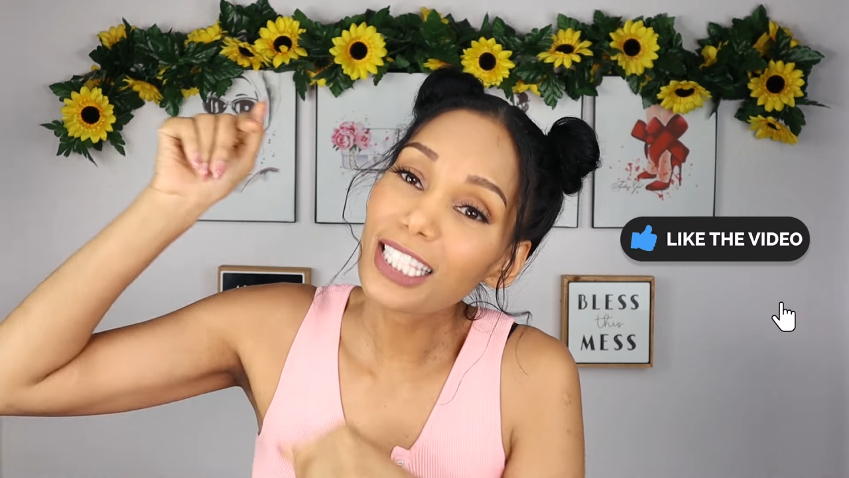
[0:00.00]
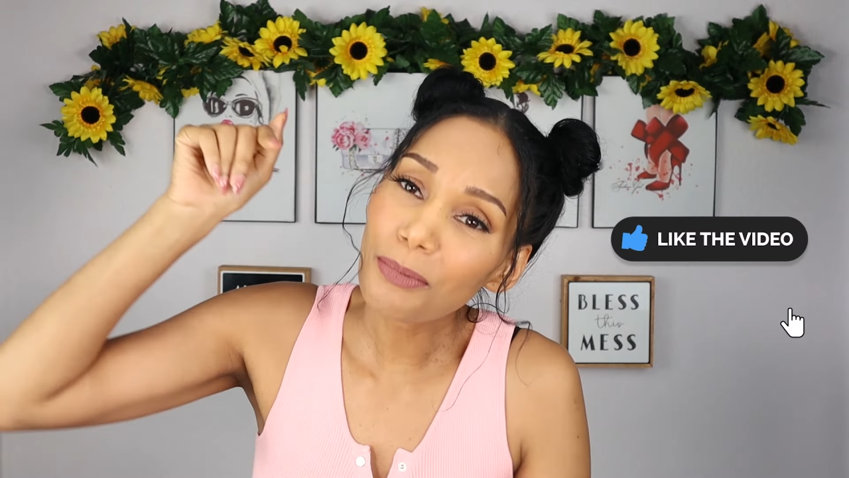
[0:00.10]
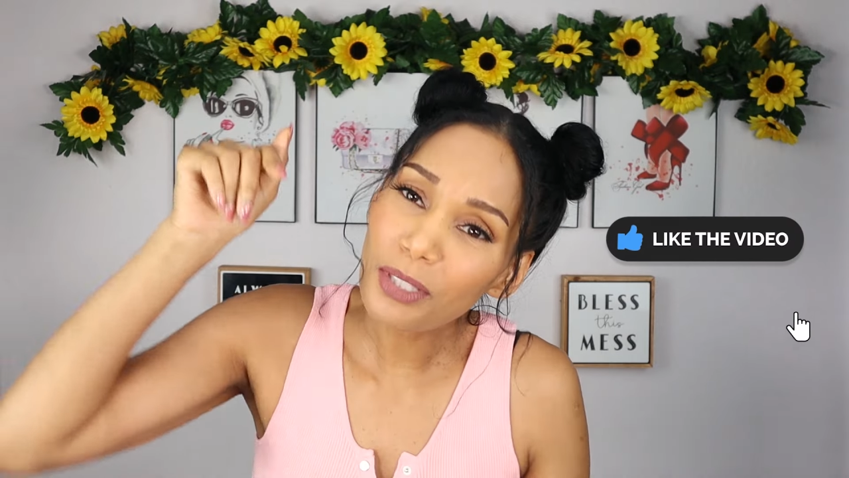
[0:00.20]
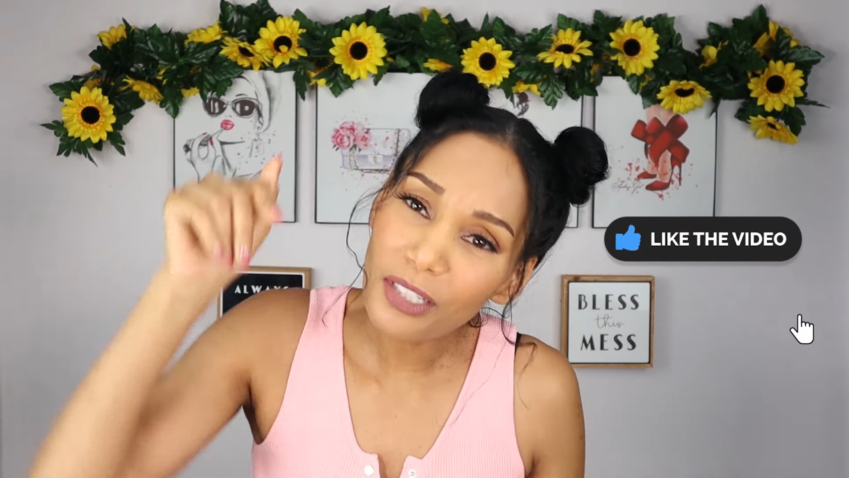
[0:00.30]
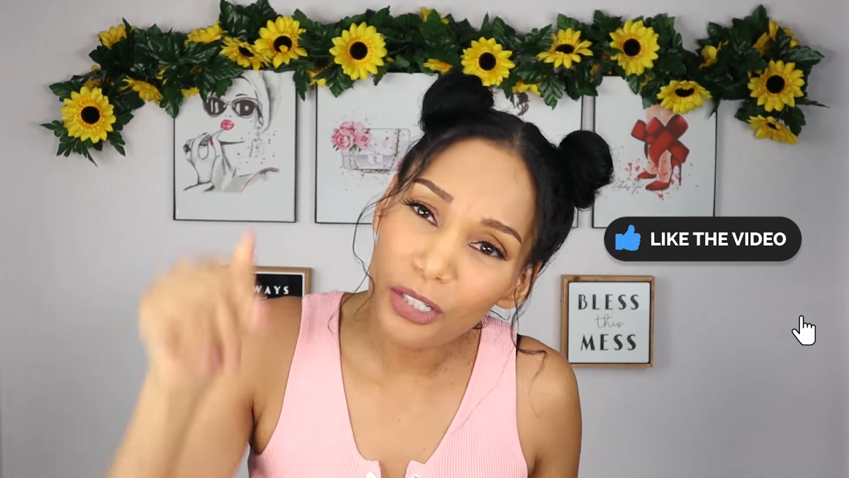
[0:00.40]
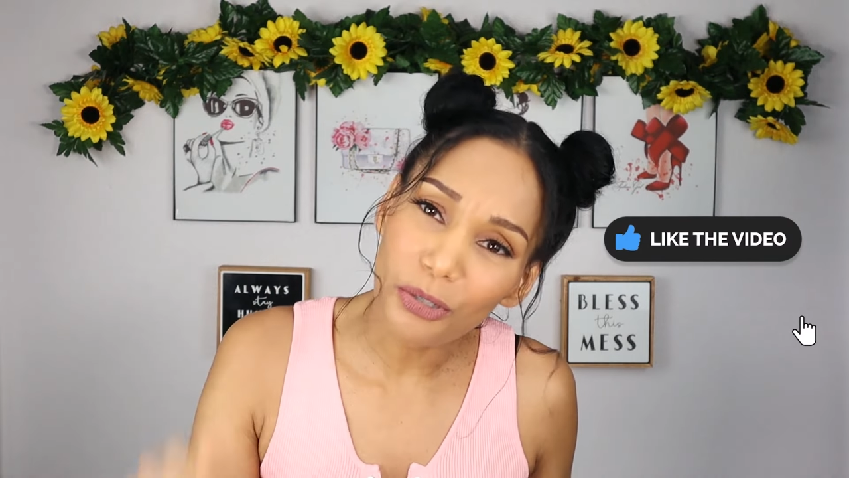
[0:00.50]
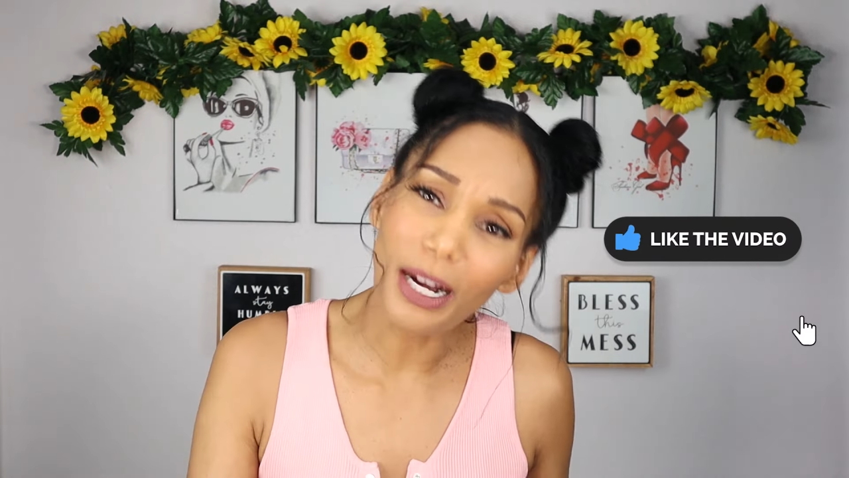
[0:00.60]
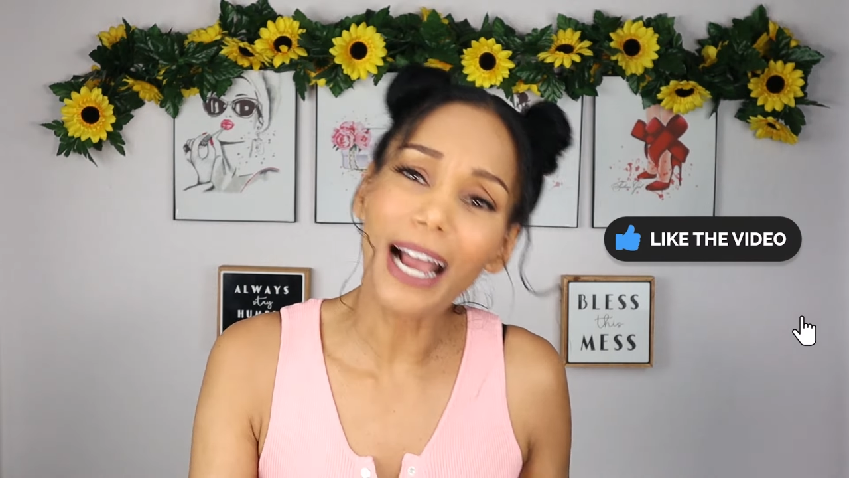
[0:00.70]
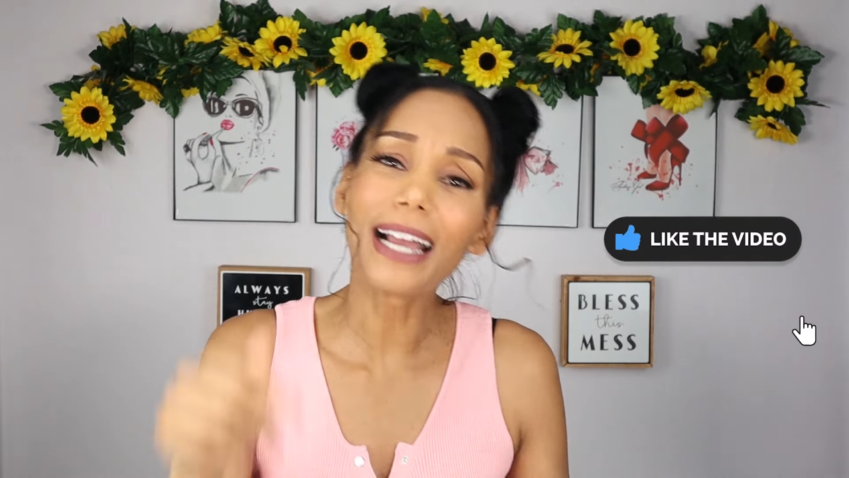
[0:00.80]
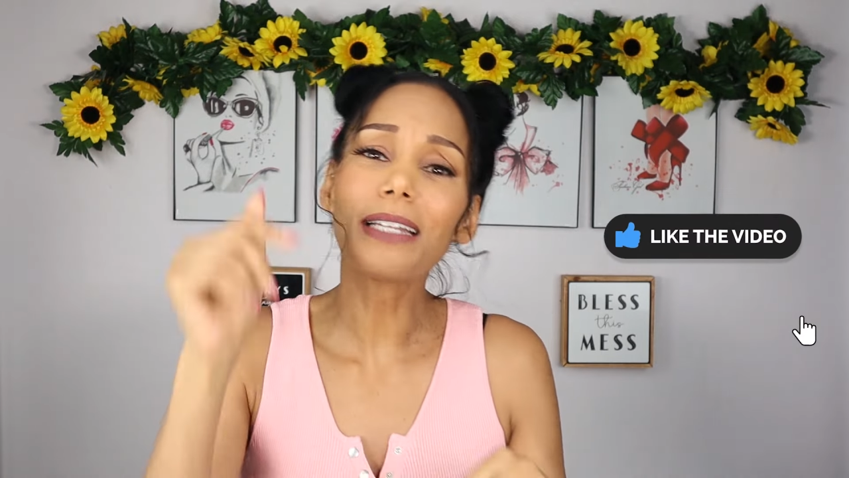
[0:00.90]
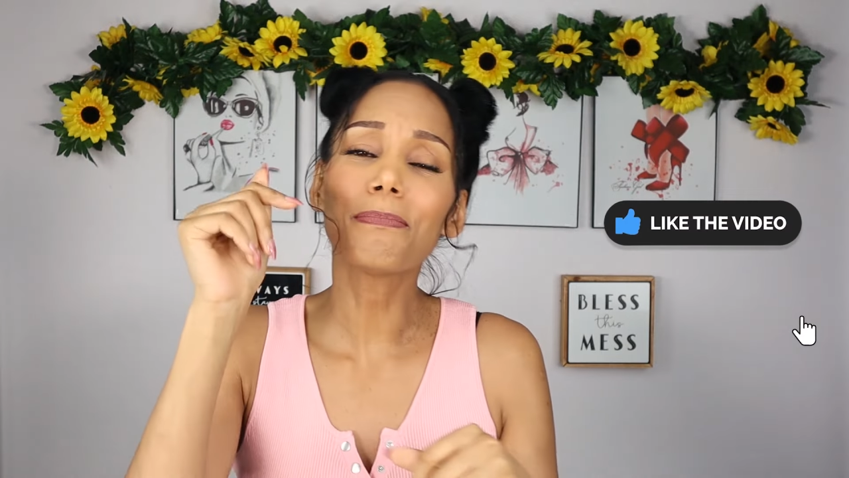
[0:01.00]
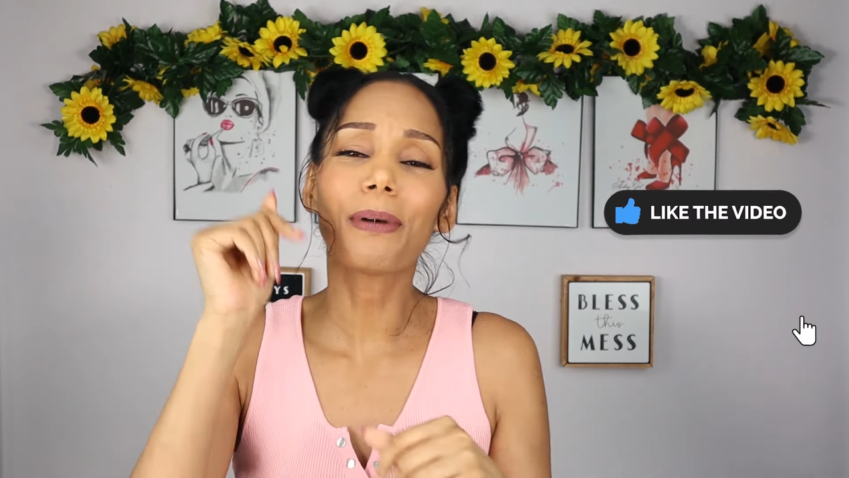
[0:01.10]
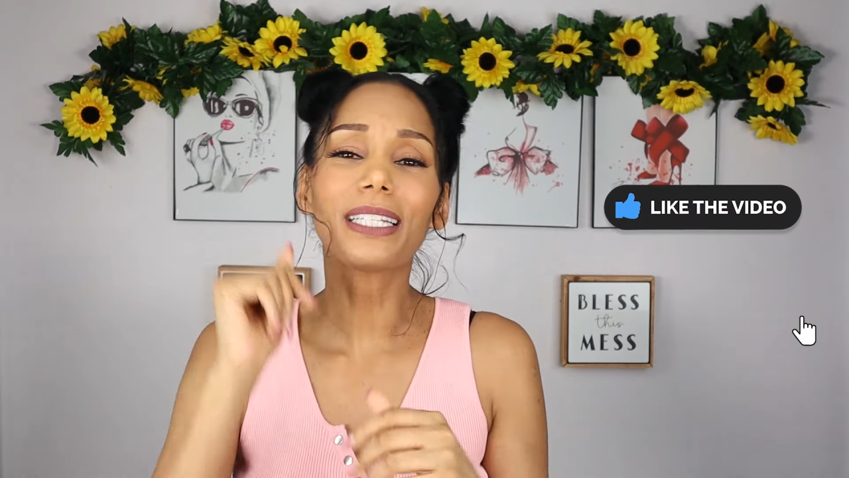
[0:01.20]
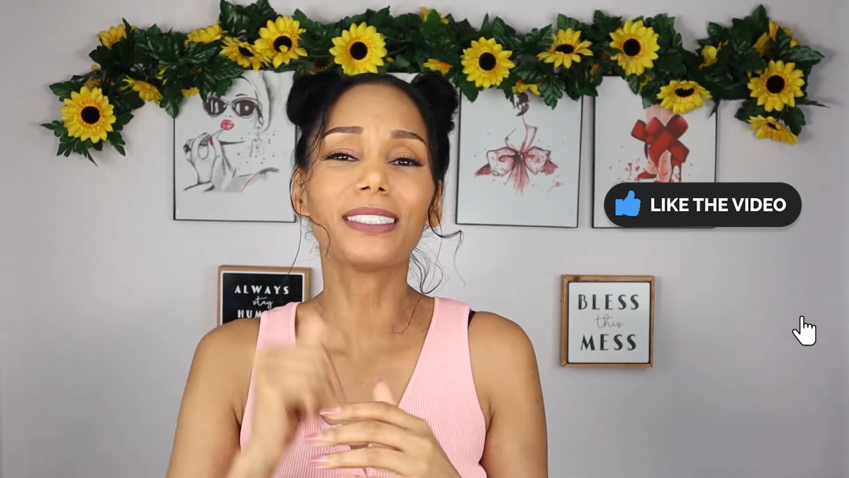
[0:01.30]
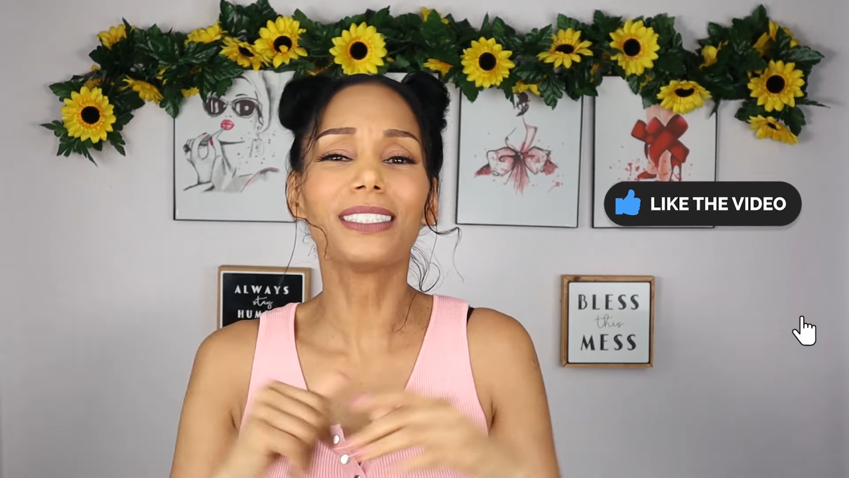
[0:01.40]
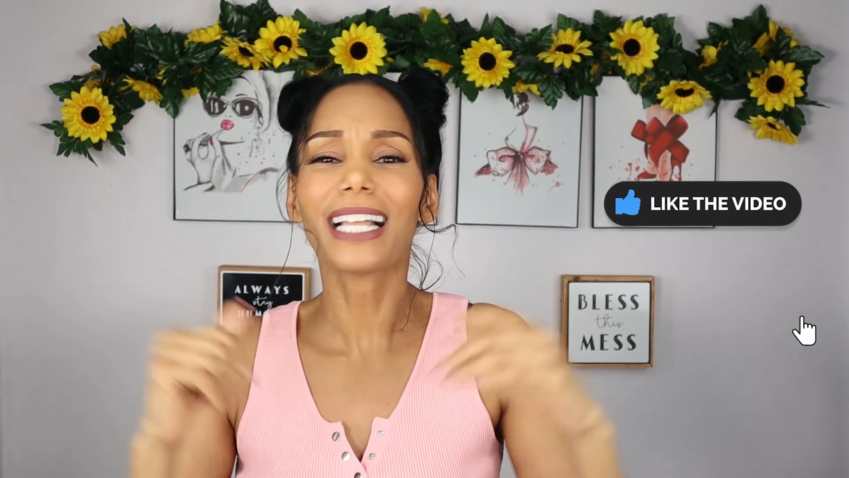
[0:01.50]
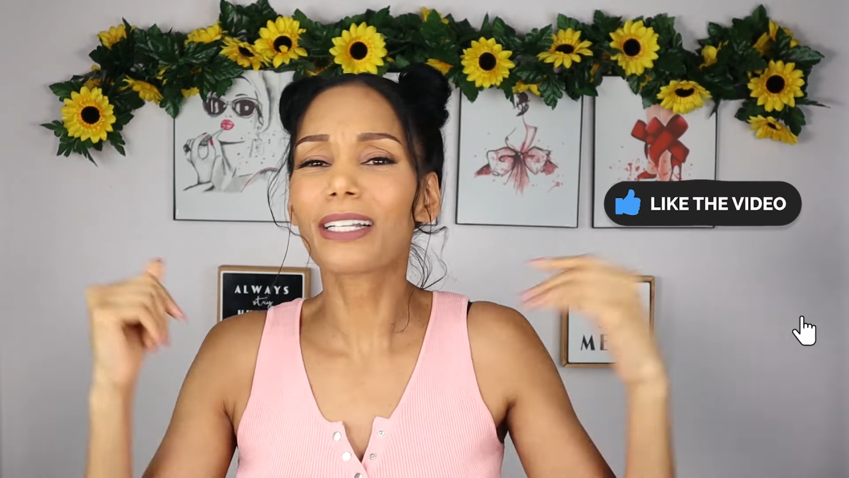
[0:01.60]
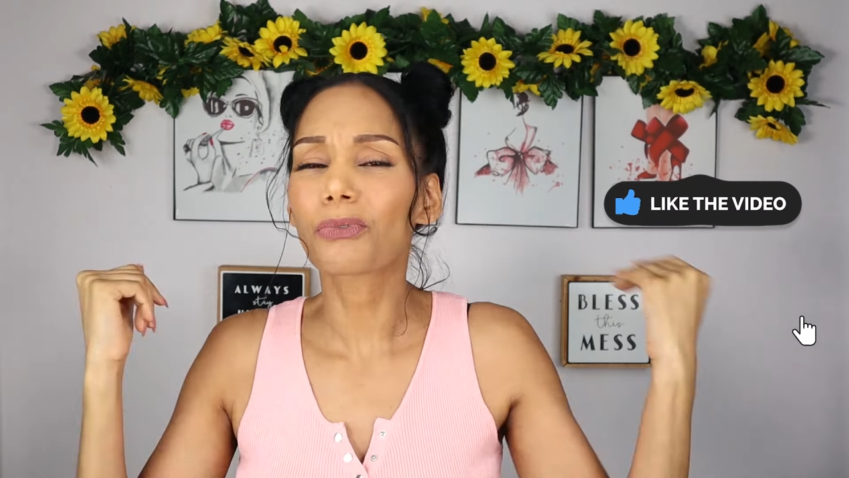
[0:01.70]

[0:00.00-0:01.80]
subscribe button like